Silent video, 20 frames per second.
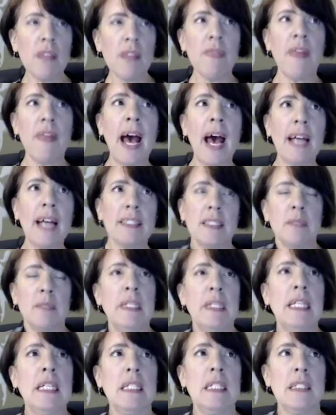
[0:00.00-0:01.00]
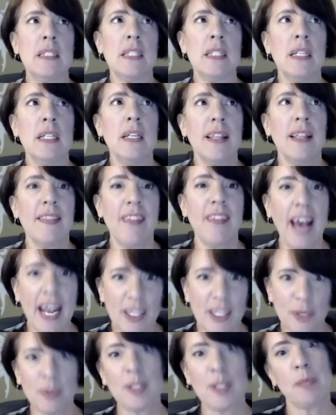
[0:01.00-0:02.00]
that to me
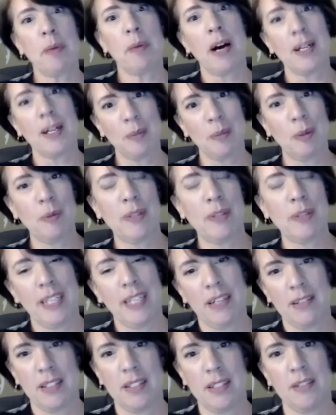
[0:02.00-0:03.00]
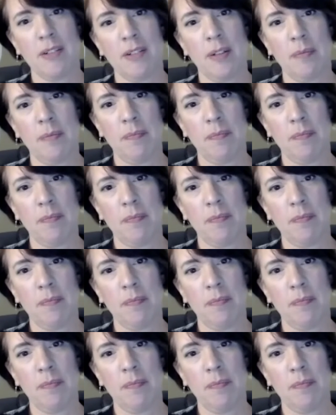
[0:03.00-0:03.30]
that's what's possible with Down syndrome.